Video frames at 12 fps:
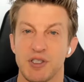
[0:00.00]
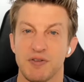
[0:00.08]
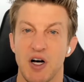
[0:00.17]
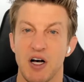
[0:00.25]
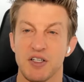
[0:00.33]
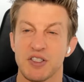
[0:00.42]

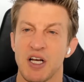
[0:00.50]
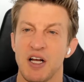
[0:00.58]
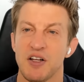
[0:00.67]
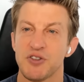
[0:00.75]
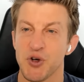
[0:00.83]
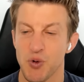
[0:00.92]
devised.
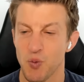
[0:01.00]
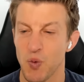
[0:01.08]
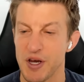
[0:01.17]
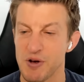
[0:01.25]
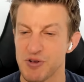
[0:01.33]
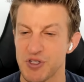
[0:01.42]
So
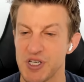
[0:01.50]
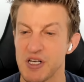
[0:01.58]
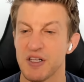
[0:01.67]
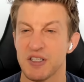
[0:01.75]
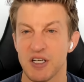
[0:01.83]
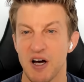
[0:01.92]
when you
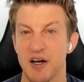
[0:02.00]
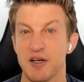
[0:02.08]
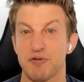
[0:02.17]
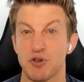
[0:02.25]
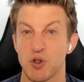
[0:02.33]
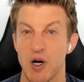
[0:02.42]
see this
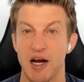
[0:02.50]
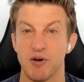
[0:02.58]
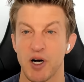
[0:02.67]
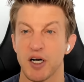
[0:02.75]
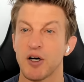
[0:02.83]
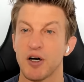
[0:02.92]
kind of
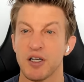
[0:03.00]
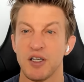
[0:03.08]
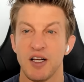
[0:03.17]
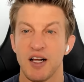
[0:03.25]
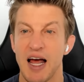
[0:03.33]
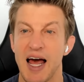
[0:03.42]
track record,
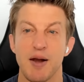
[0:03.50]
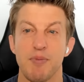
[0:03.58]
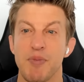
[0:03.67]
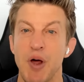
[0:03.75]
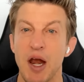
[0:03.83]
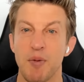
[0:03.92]
at
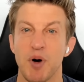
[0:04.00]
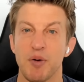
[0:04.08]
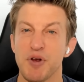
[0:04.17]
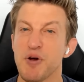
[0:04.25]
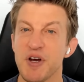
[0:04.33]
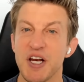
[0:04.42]

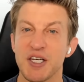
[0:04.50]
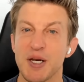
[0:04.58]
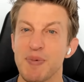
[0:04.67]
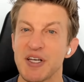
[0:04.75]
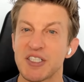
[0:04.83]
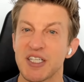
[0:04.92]
minimum, you need
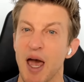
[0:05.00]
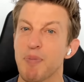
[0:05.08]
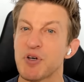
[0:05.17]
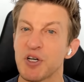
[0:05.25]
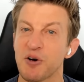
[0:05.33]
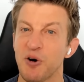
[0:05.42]
to be
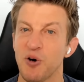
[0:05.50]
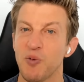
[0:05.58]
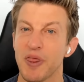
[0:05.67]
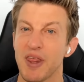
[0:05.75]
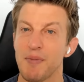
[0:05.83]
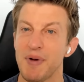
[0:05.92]

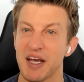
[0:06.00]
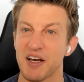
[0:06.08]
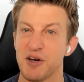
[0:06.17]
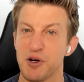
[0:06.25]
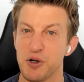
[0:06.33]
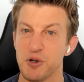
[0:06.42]
skeptical when they
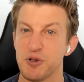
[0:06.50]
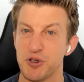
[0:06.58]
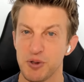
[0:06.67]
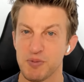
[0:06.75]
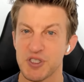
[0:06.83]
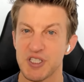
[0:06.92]
make a new
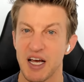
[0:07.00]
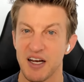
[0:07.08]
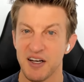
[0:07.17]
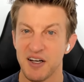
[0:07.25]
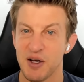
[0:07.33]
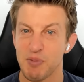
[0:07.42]

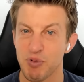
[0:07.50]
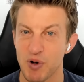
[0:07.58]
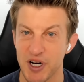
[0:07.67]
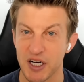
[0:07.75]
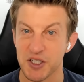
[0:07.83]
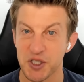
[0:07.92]
doomsday
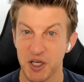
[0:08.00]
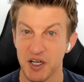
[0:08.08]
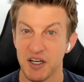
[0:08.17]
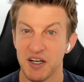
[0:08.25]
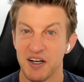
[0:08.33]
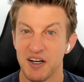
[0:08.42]
prediction.